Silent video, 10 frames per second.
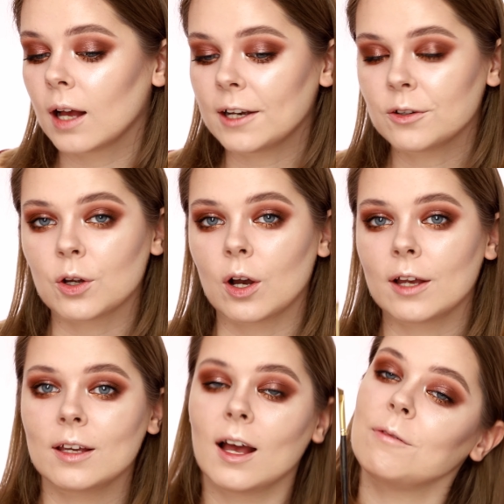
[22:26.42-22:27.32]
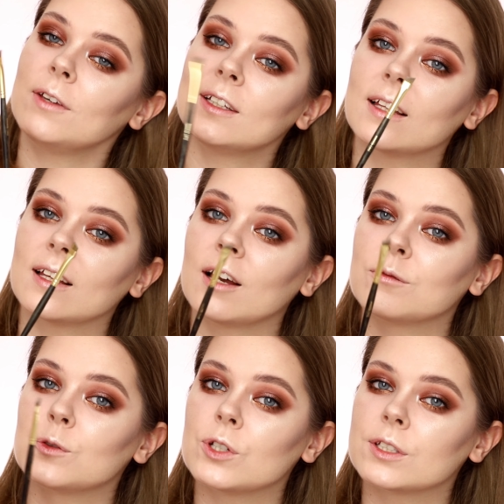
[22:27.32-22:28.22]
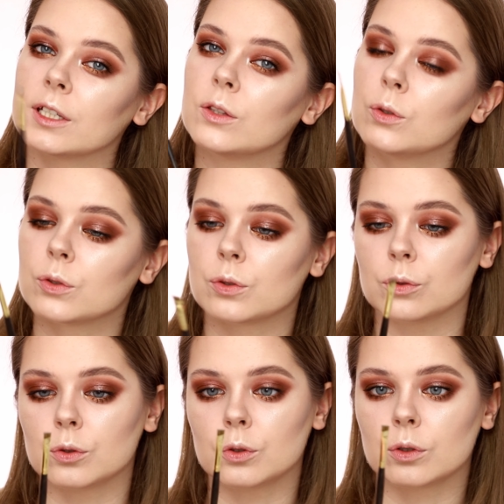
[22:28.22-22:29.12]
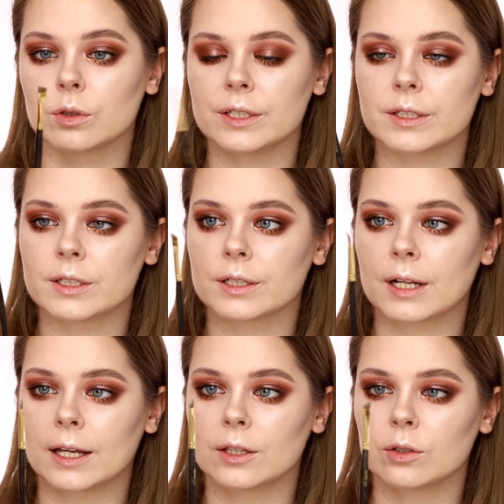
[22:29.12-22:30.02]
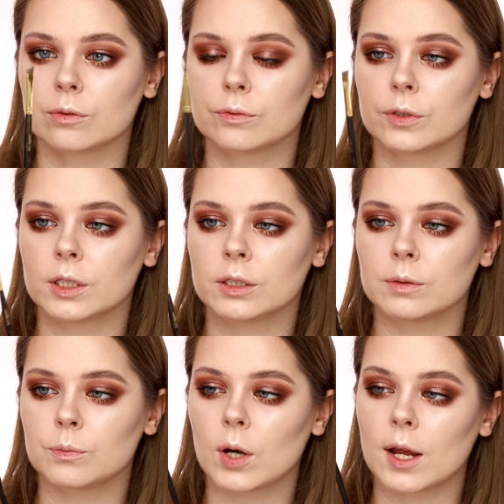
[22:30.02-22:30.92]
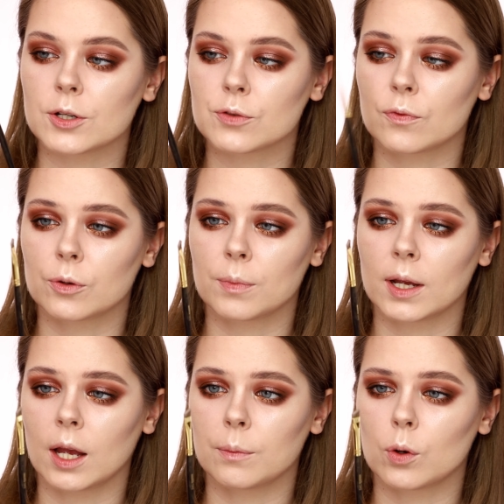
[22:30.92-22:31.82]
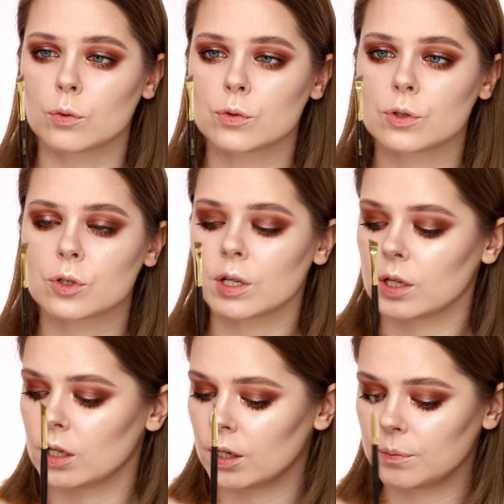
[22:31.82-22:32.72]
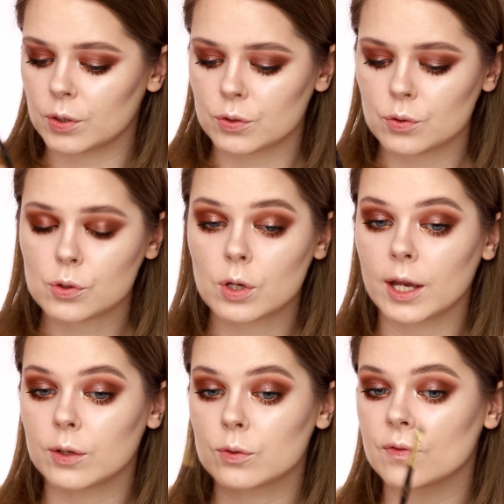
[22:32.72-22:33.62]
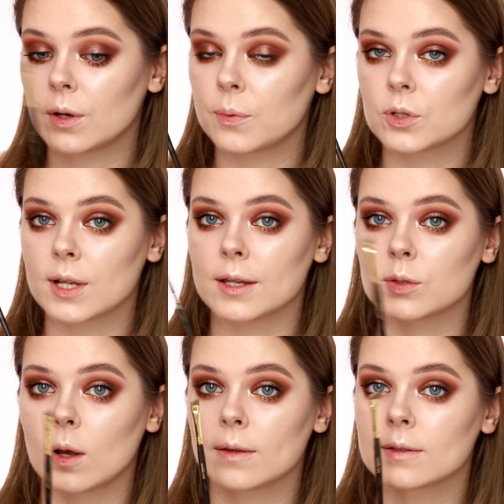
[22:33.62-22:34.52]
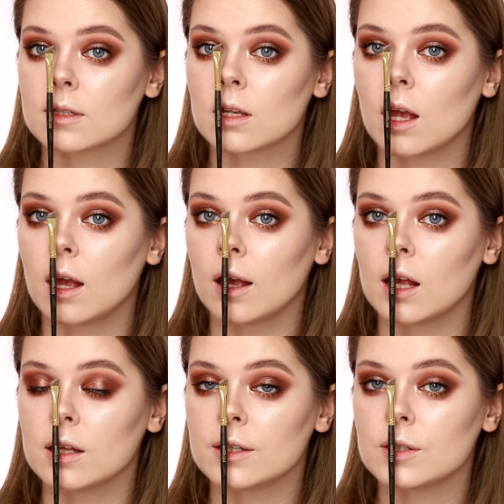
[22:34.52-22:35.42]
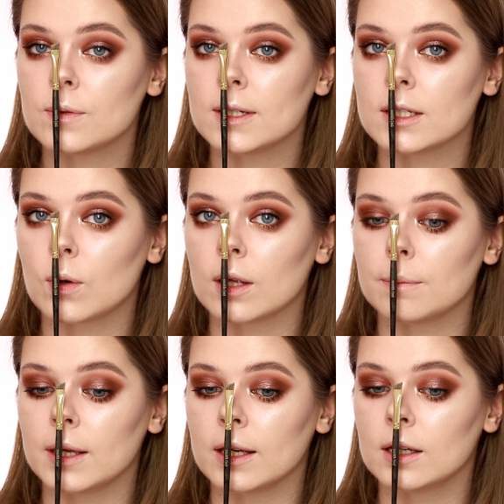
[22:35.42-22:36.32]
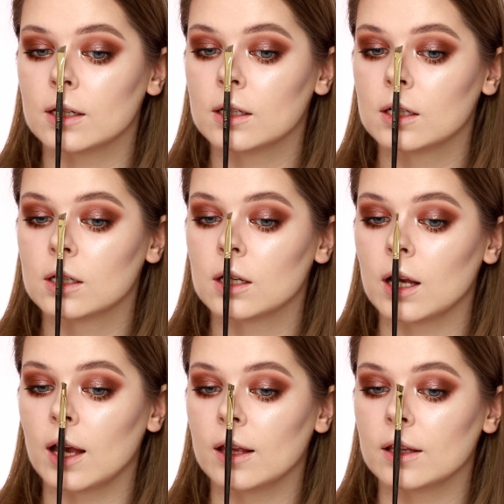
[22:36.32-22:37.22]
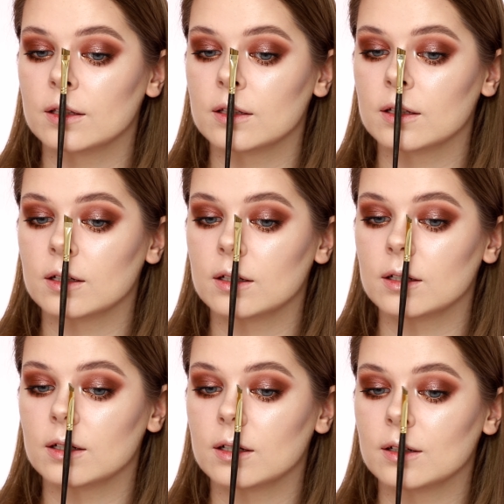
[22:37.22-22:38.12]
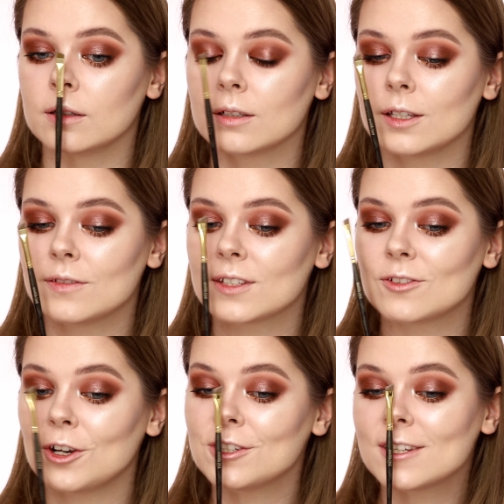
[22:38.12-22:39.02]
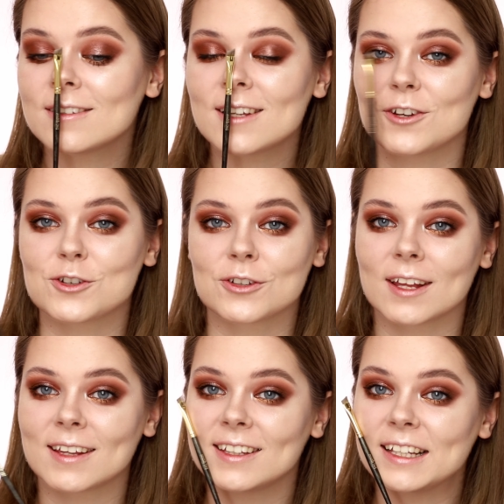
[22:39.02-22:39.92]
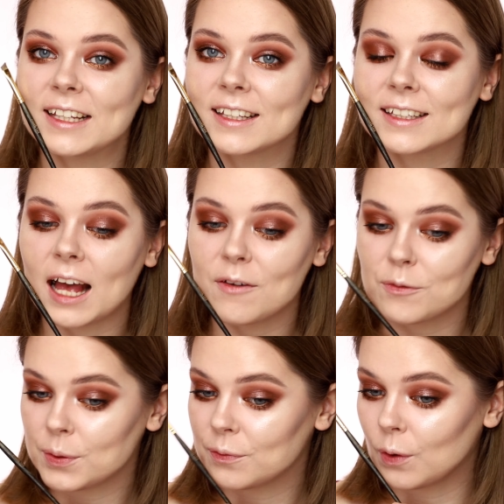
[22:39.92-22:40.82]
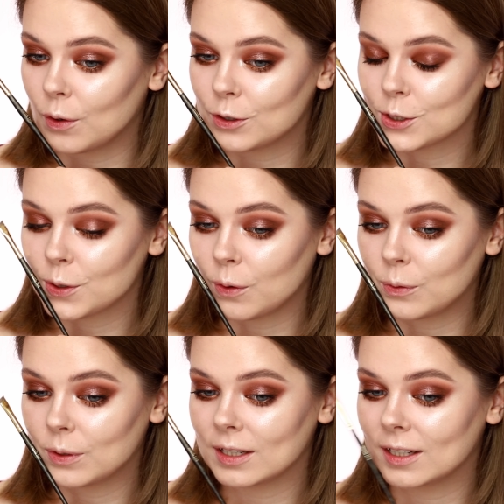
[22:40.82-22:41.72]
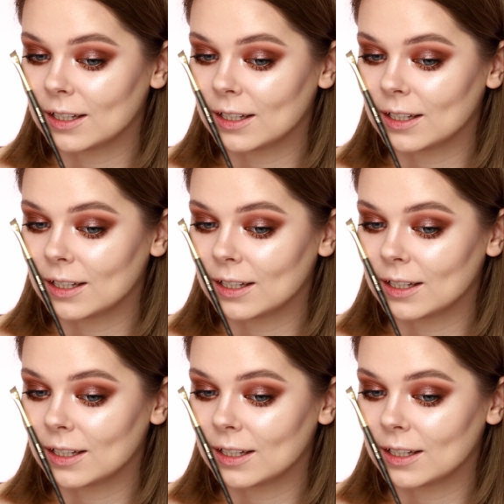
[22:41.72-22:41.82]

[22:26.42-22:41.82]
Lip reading: I don't know, I think that I have to just get used to this kind of brush for my eyebrows, because usually I use very precise ones, and this one is quite big and gives a strange sensation that I didn't have before, so